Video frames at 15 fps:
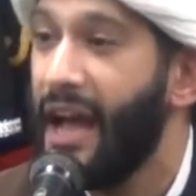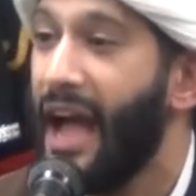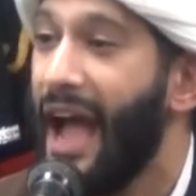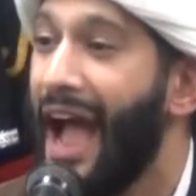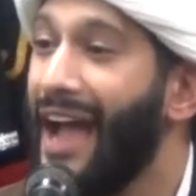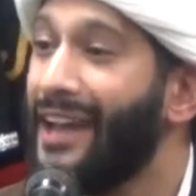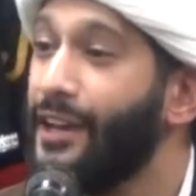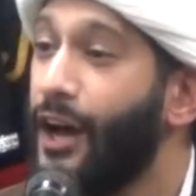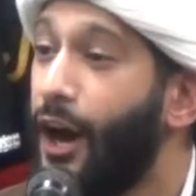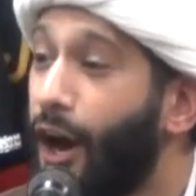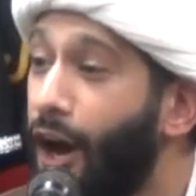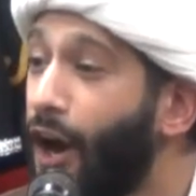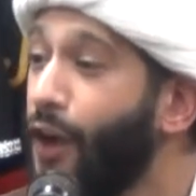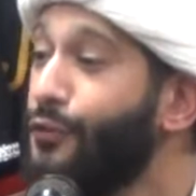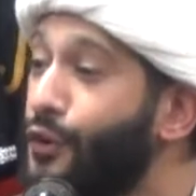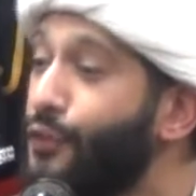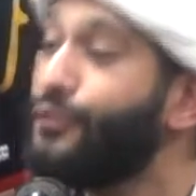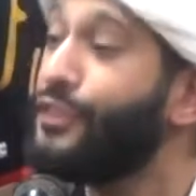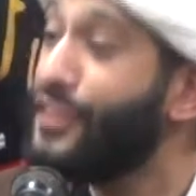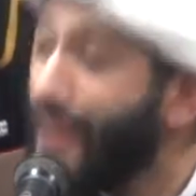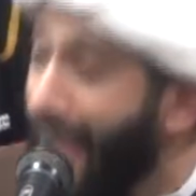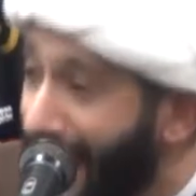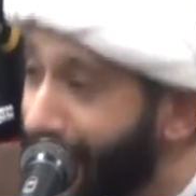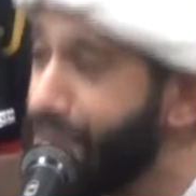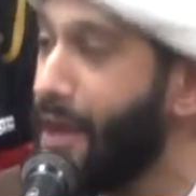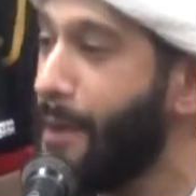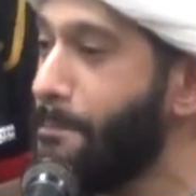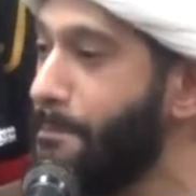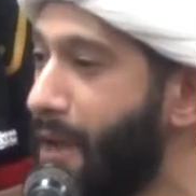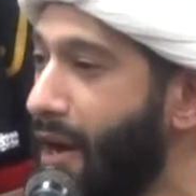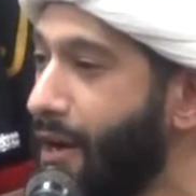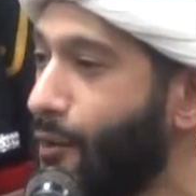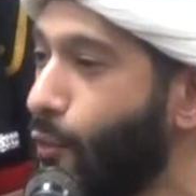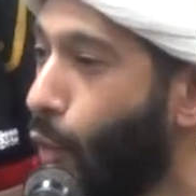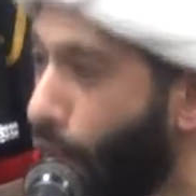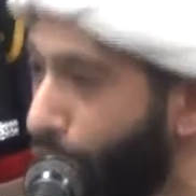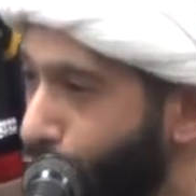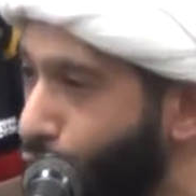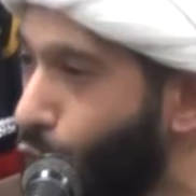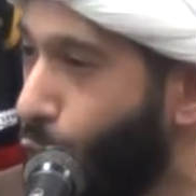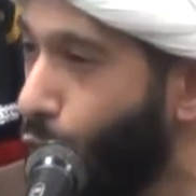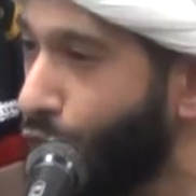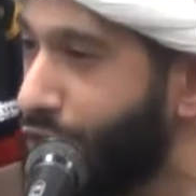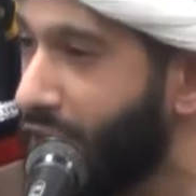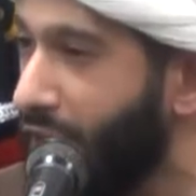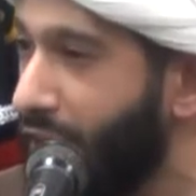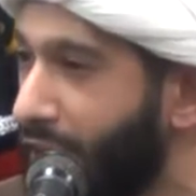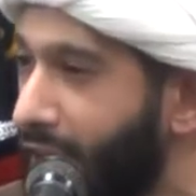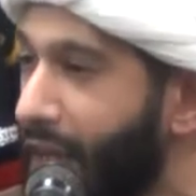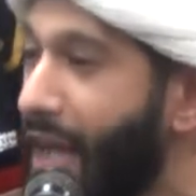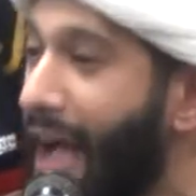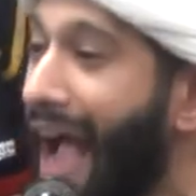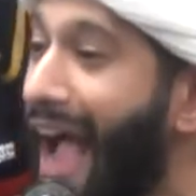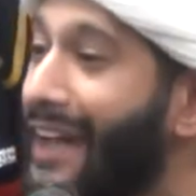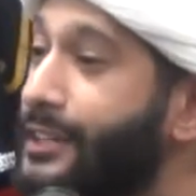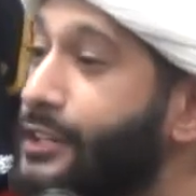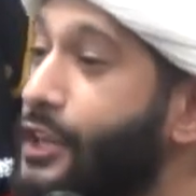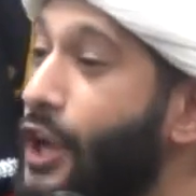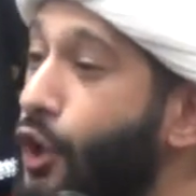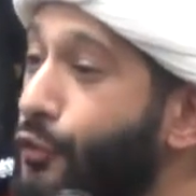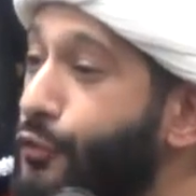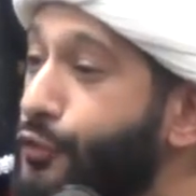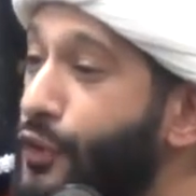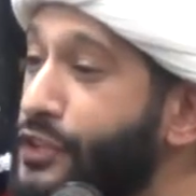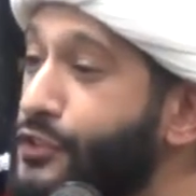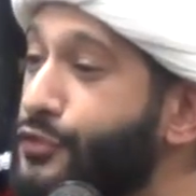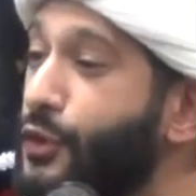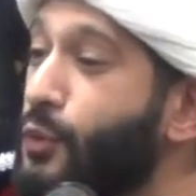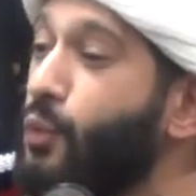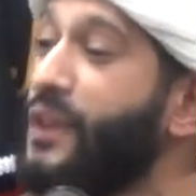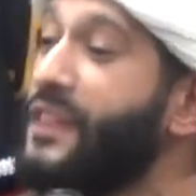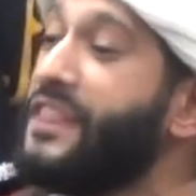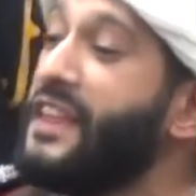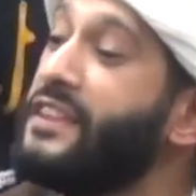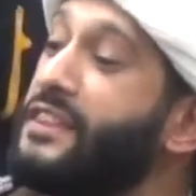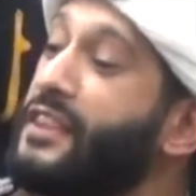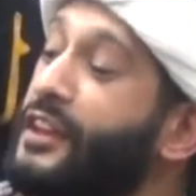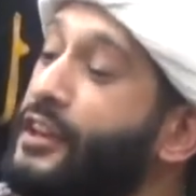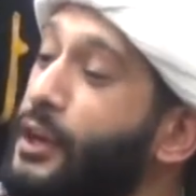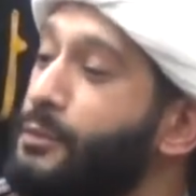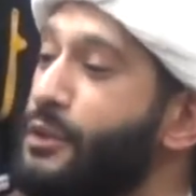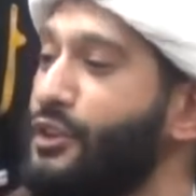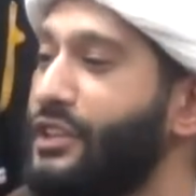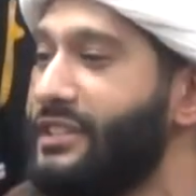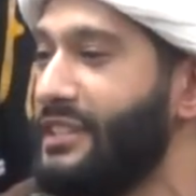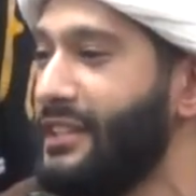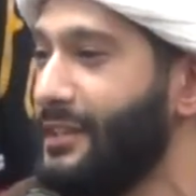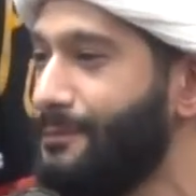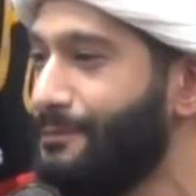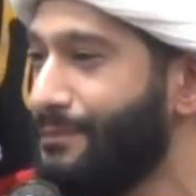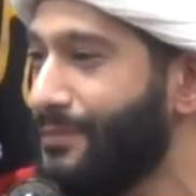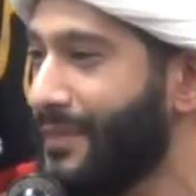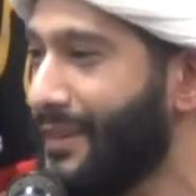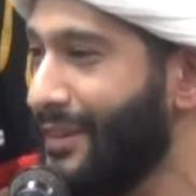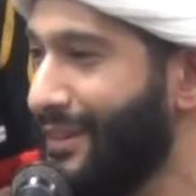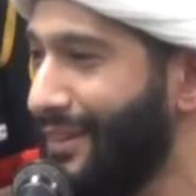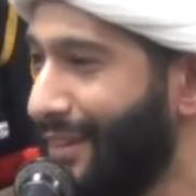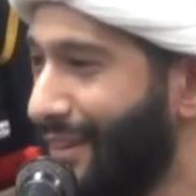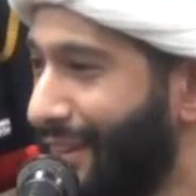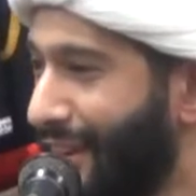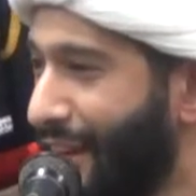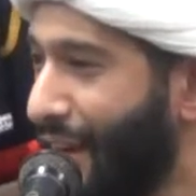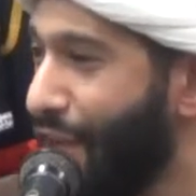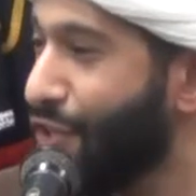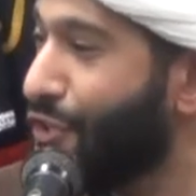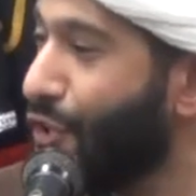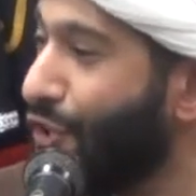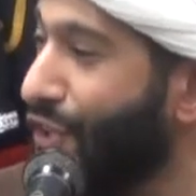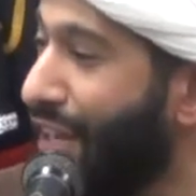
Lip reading: And half of that number, 1/4, had girlfriends from within the community. So the